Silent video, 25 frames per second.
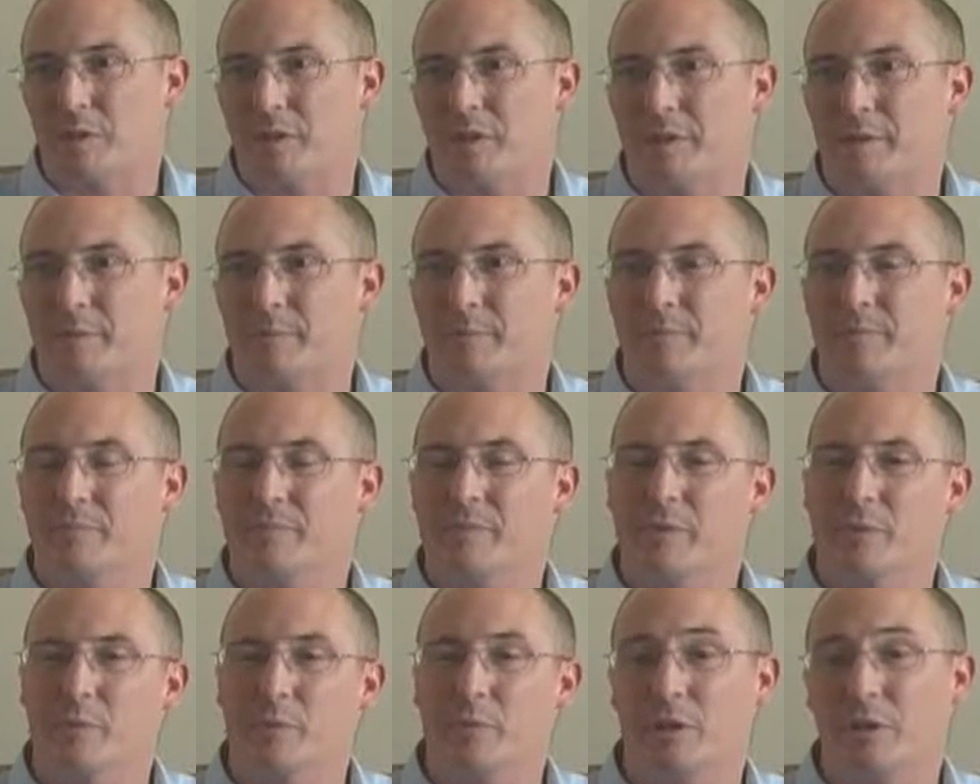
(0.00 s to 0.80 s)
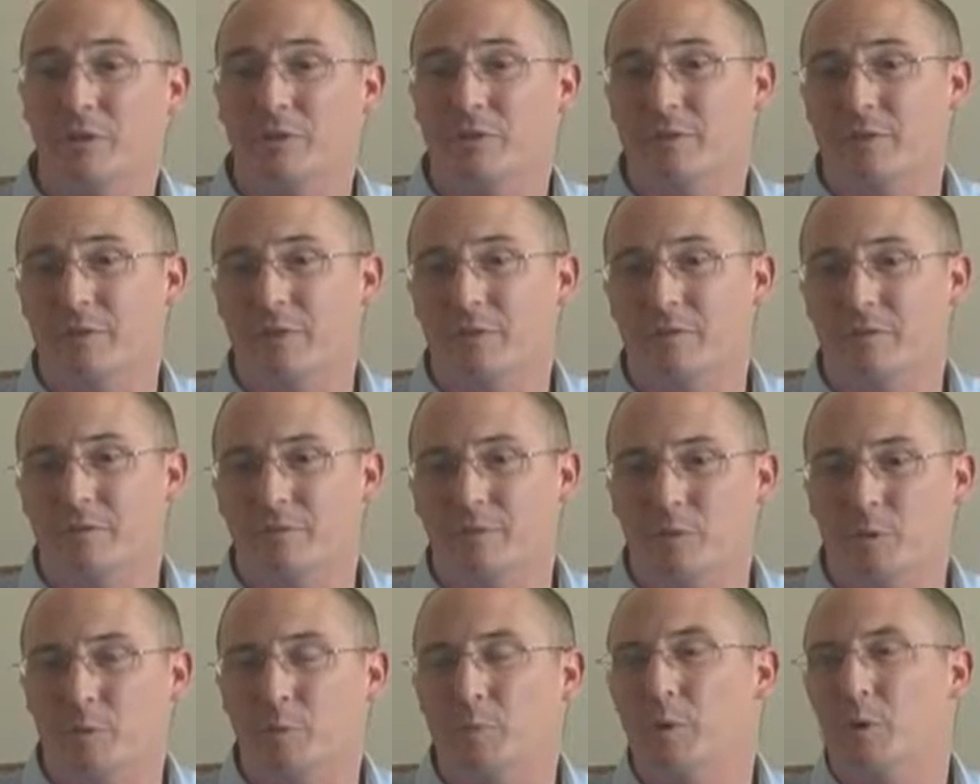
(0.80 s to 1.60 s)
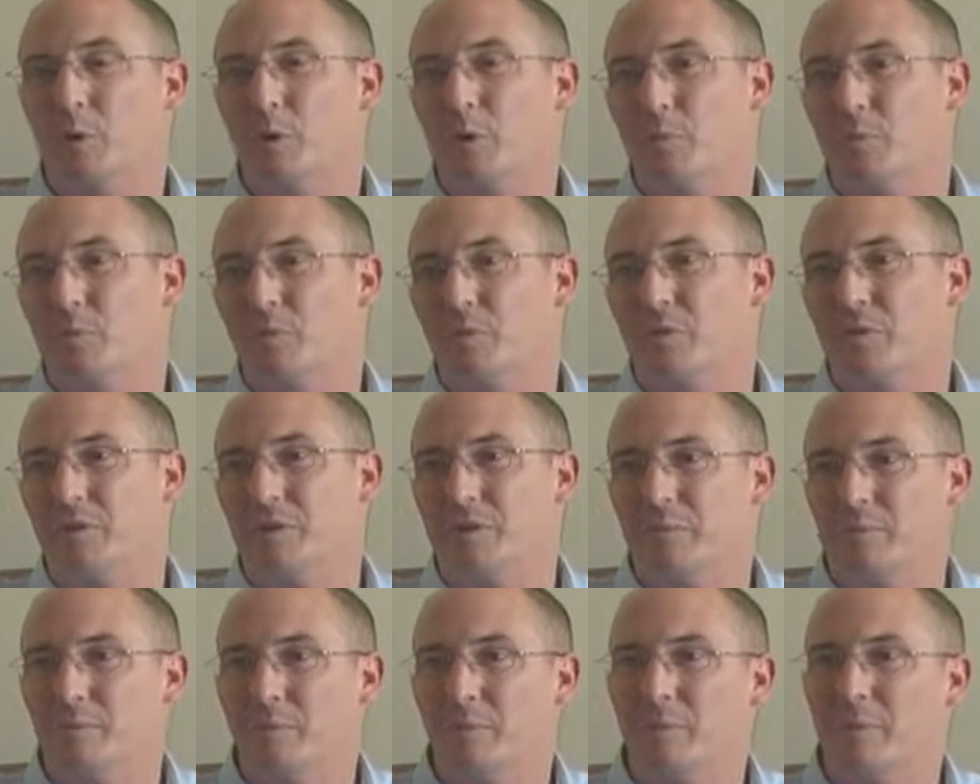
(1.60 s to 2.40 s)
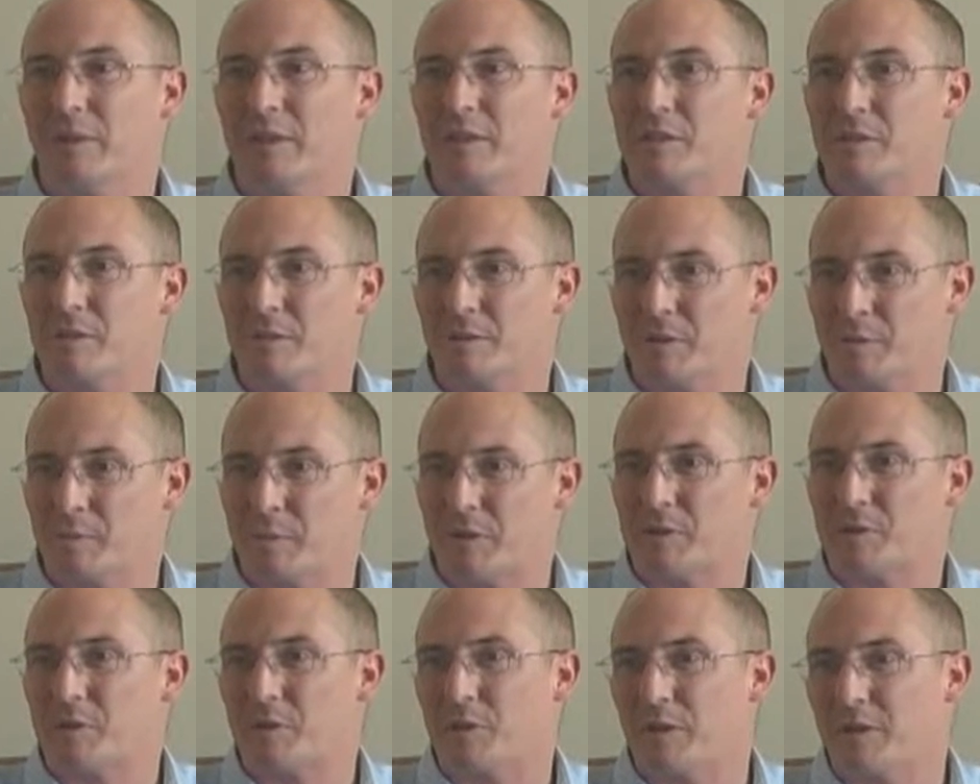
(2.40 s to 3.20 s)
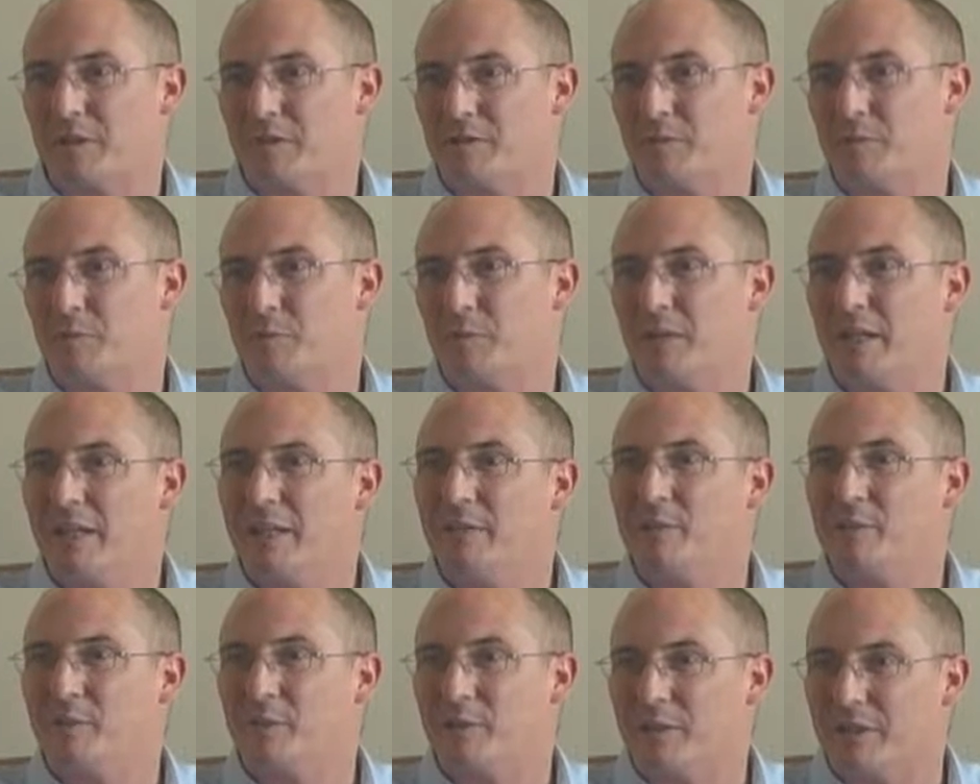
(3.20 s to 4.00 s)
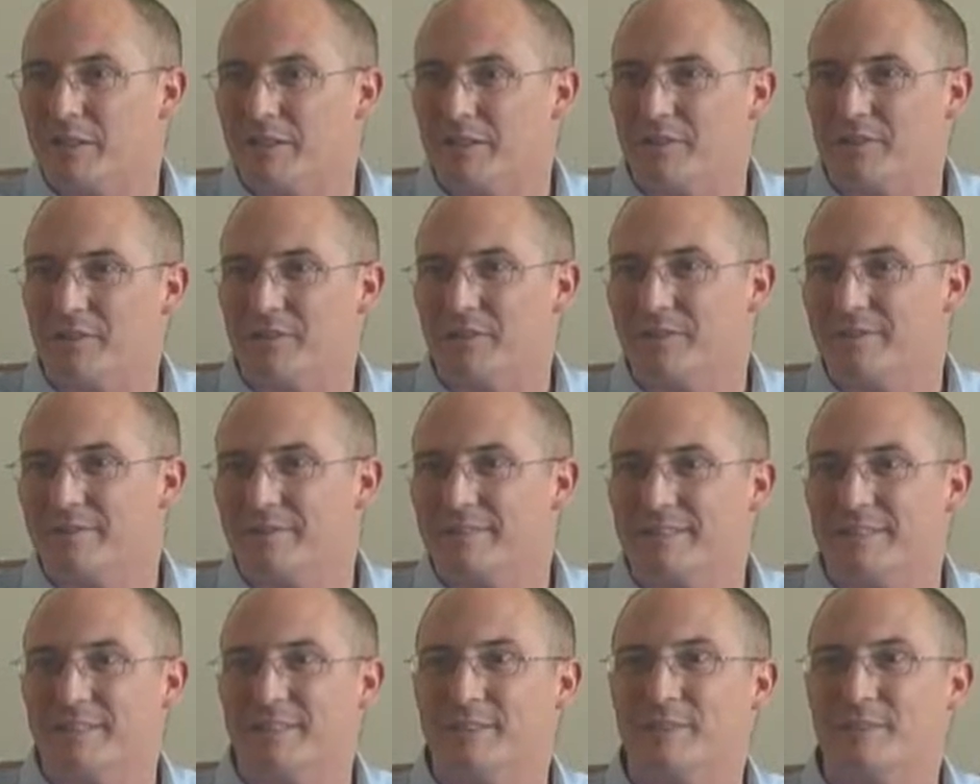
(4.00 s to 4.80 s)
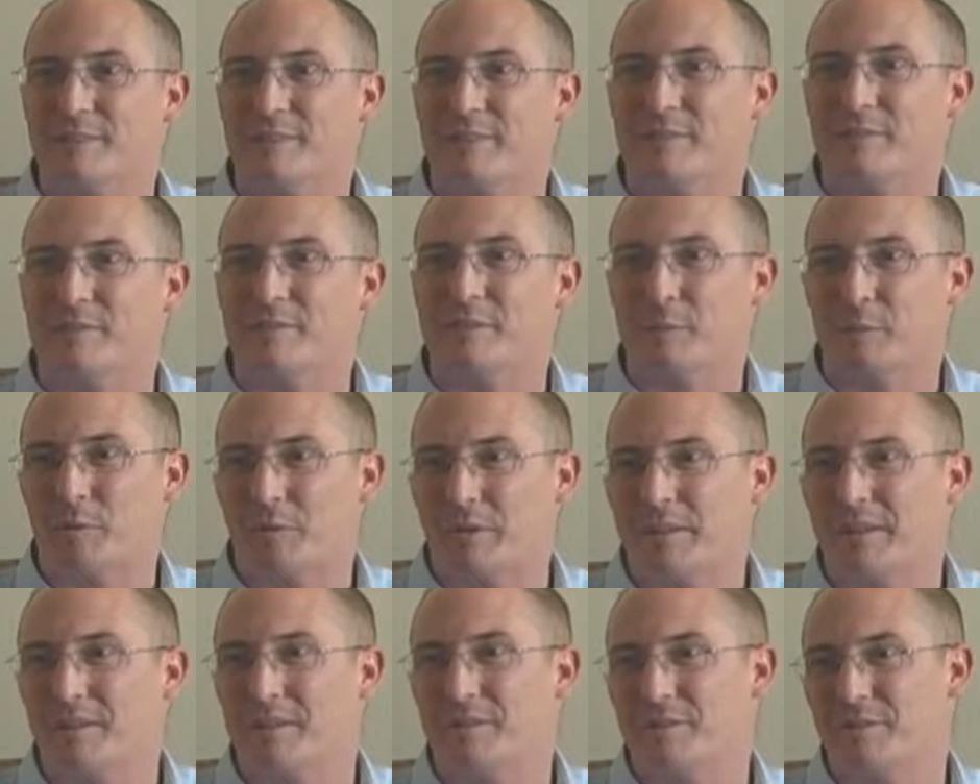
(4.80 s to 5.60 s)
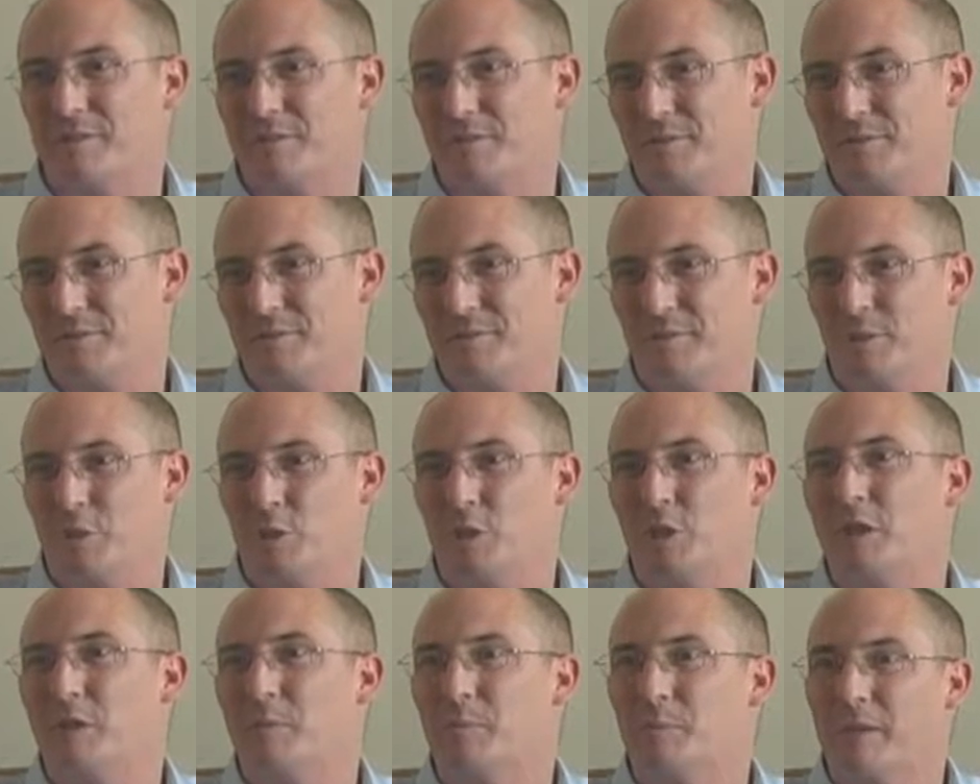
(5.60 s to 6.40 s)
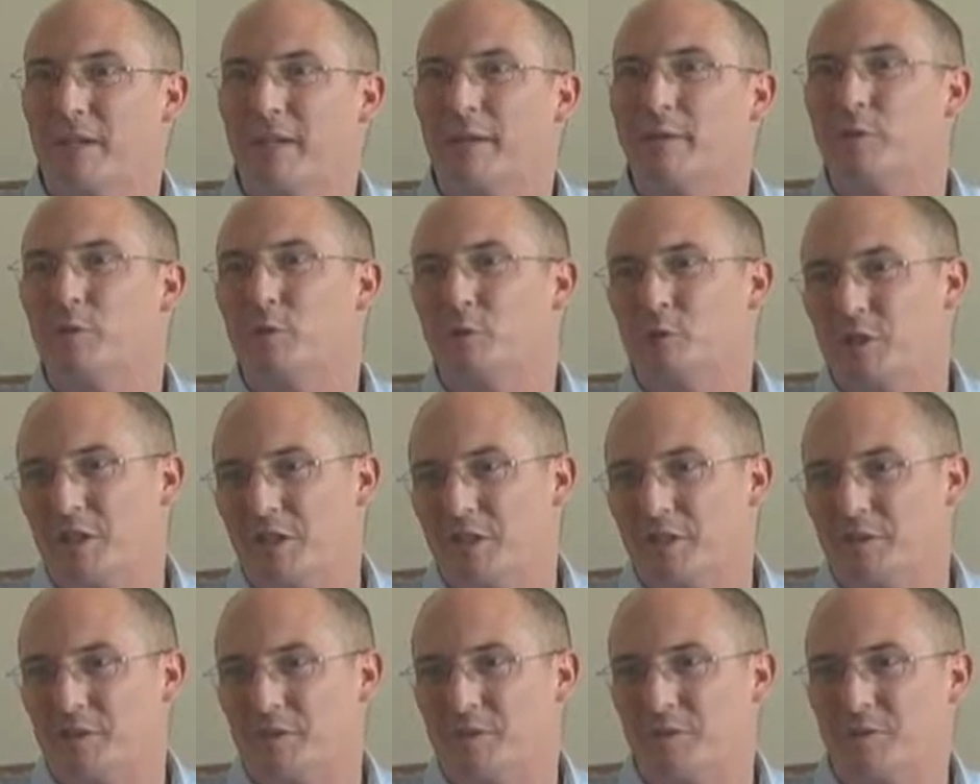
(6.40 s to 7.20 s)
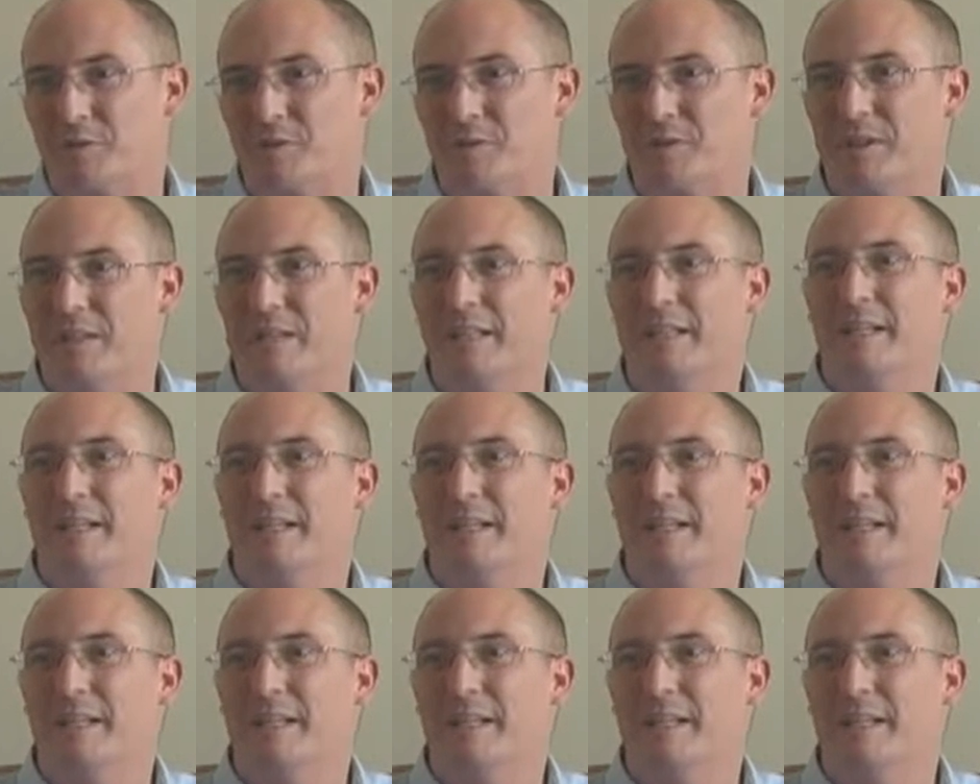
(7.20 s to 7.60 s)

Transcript: are. We also have group homes that specialize in behavioral needs, you know, if someone has unique behavioral challenges,